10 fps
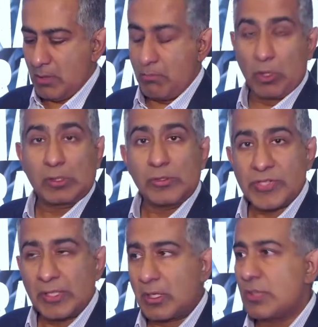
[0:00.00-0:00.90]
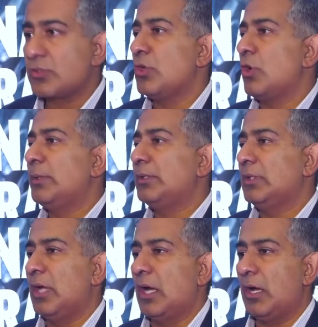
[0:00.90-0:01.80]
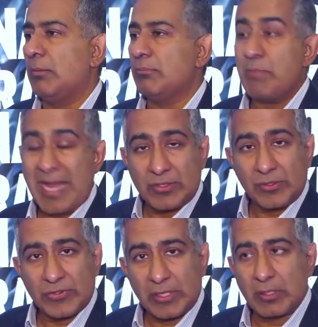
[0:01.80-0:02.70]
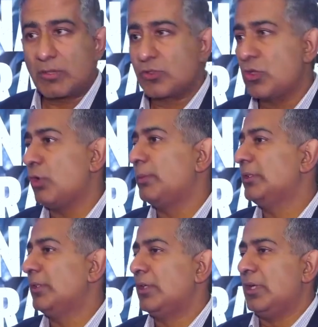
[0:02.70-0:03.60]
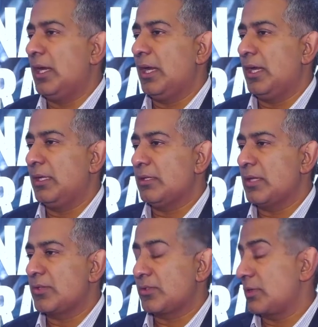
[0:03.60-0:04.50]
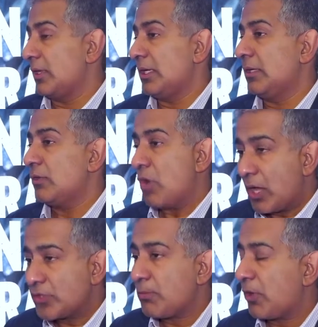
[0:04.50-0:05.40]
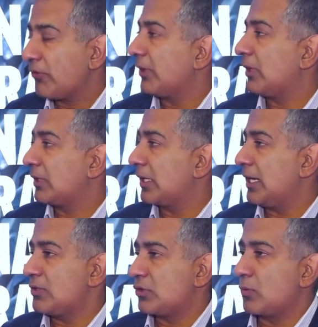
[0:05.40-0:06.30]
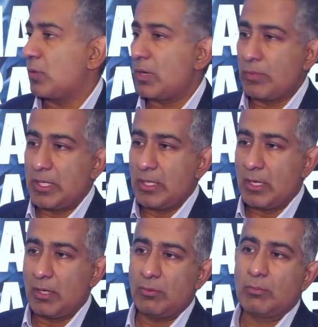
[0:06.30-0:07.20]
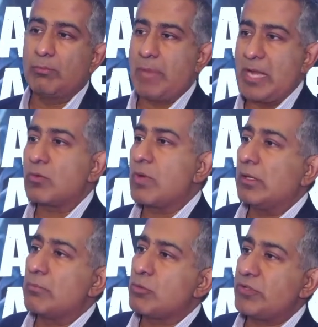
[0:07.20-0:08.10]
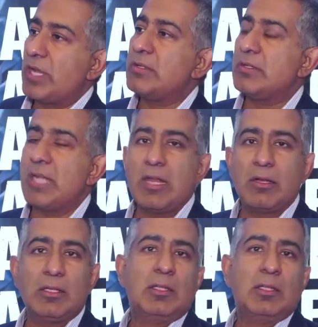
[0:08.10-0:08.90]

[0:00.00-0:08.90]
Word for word: Merkel cell carcinoma, um, basal cell carcinoma, and uh, certainly non-small cell lung cancer, where we uh, Ben Creelan presented data